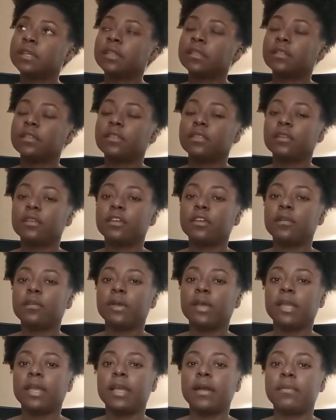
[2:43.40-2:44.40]
The third
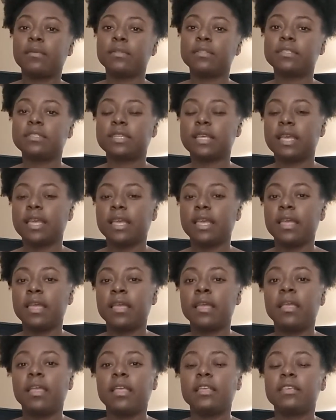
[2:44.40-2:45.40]
way I would say
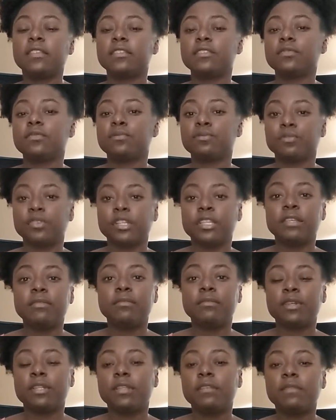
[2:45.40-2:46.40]
is to
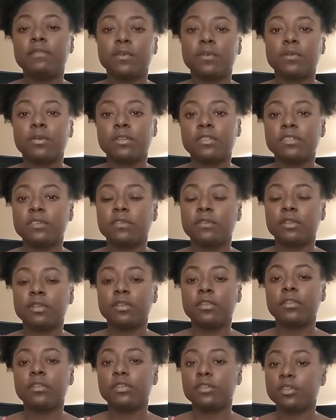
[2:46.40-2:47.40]
really focus on
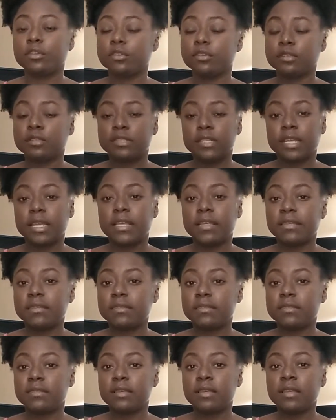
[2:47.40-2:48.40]
your
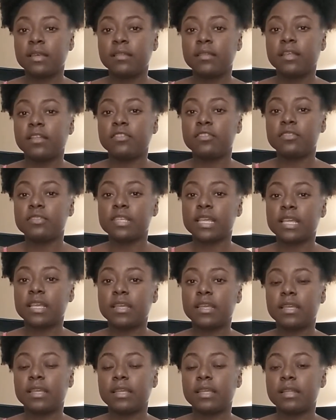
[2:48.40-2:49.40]
tests that you take
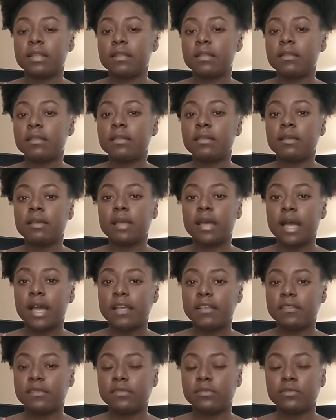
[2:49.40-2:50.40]
in
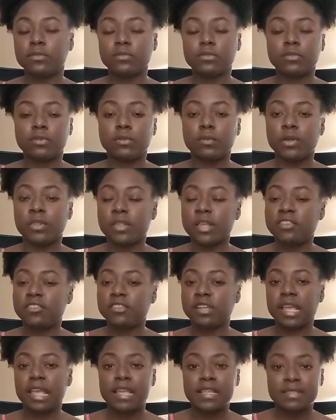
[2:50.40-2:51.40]
high school. So whether that's
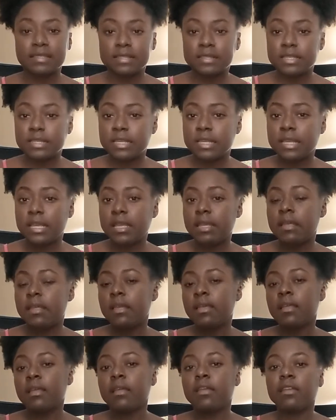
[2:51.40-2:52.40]
your ACT,
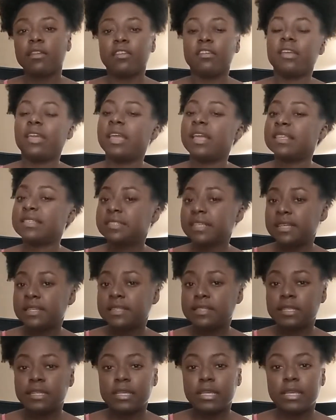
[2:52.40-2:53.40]
your
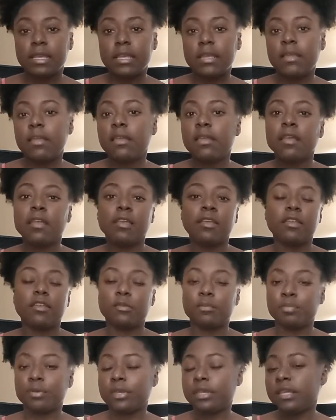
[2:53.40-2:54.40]
SAT, your
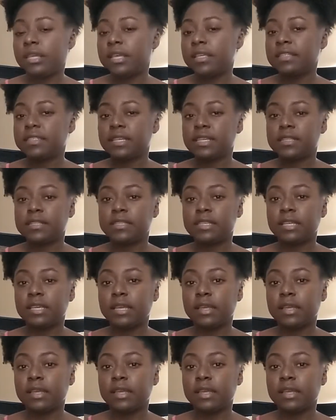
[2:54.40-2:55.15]
PSAT.